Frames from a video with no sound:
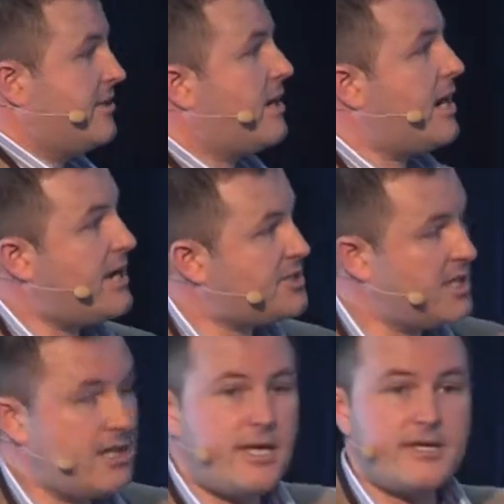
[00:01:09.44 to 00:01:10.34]
there are
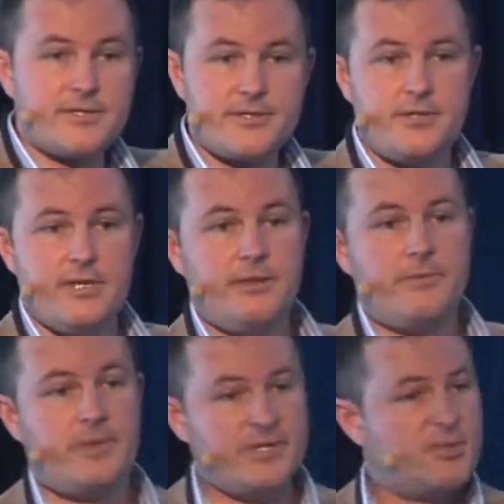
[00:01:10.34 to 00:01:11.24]
actually links
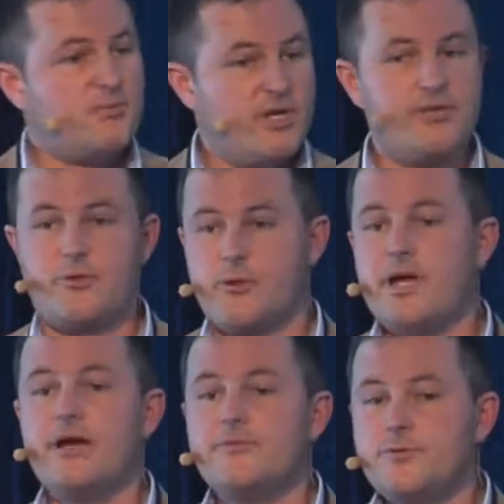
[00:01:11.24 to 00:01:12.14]
that spread
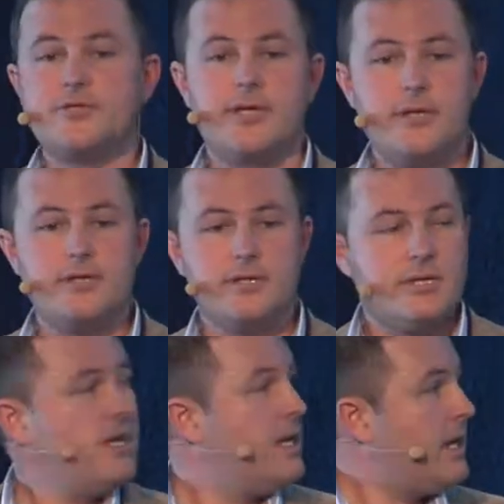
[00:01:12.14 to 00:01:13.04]
throughout New Zealand.
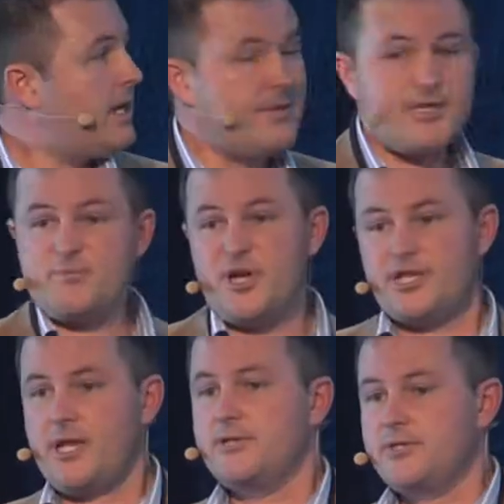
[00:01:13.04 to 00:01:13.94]
And this is my
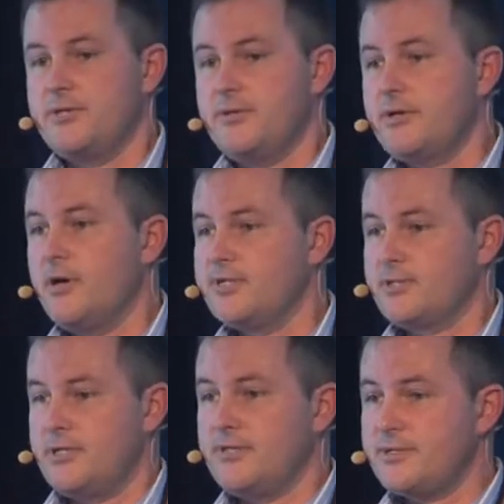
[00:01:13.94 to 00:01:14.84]
challenge to you guys
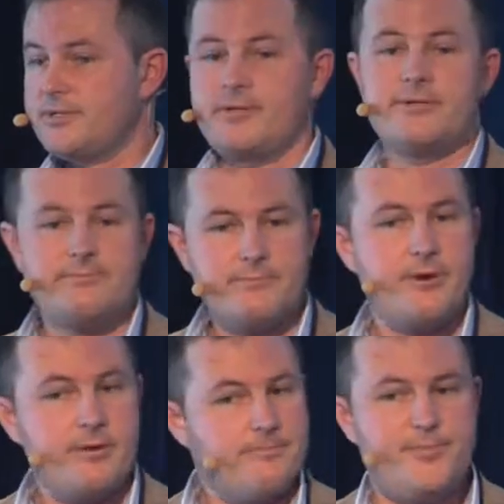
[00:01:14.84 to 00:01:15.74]
as an industry,
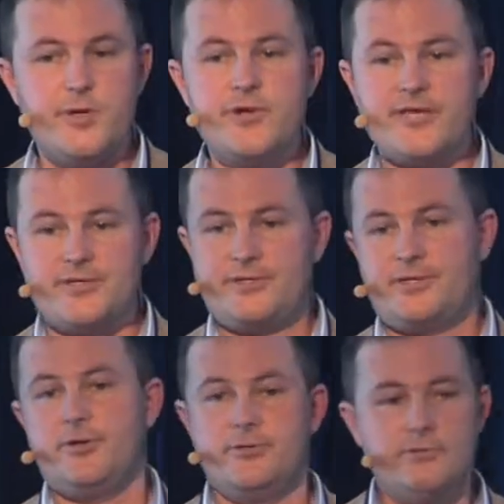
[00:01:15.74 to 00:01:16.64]
right? Build us the
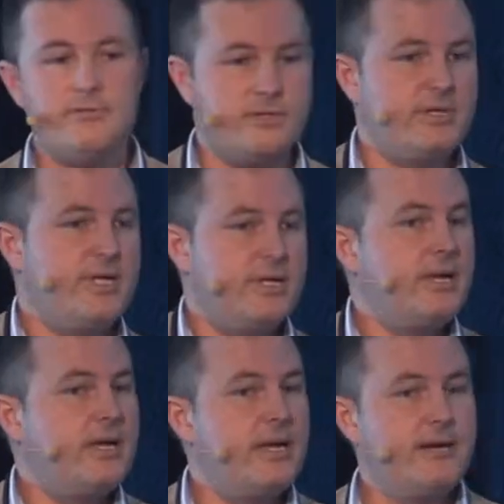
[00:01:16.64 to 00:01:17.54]
tools
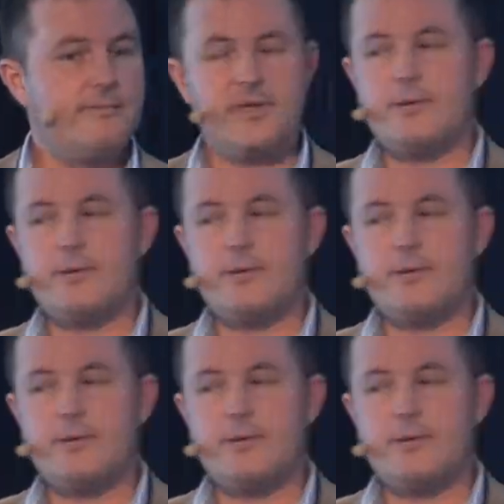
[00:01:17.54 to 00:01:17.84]
um,